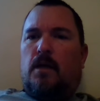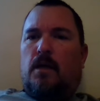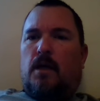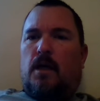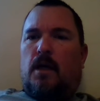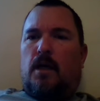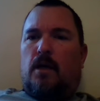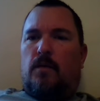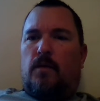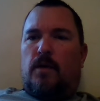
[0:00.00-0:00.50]

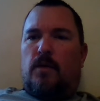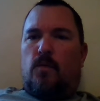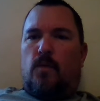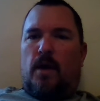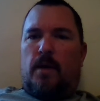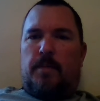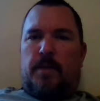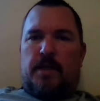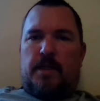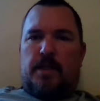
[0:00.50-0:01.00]
with
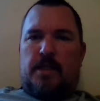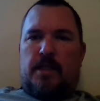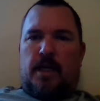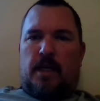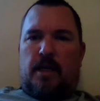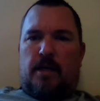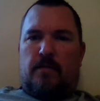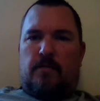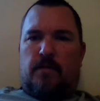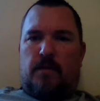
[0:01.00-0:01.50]
weapons
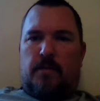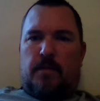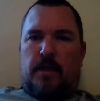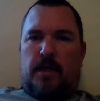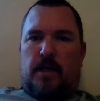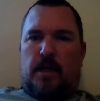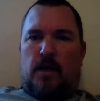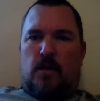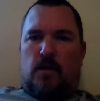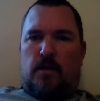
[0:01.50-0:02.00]
taken from
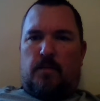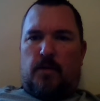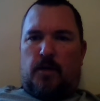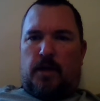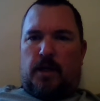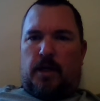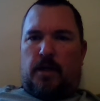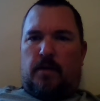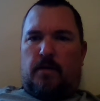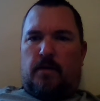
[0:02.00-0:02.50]
the
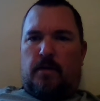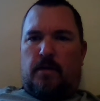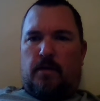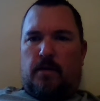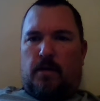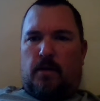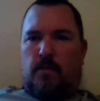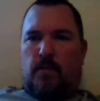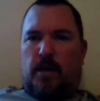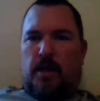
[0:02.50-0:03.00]
Armory.
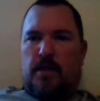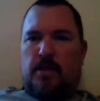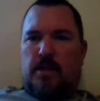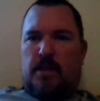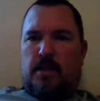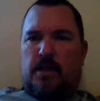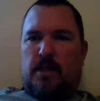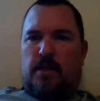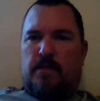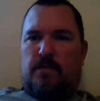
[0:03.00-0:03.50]
Though Brown
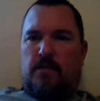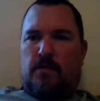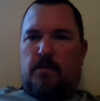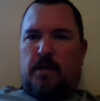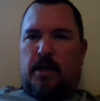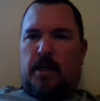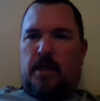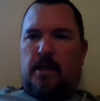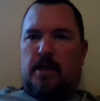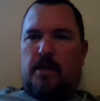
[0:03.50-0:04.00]
successfully
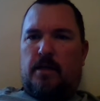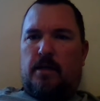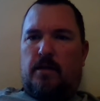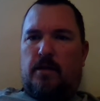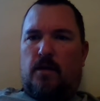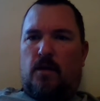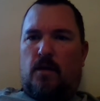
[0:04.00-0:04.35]
raided the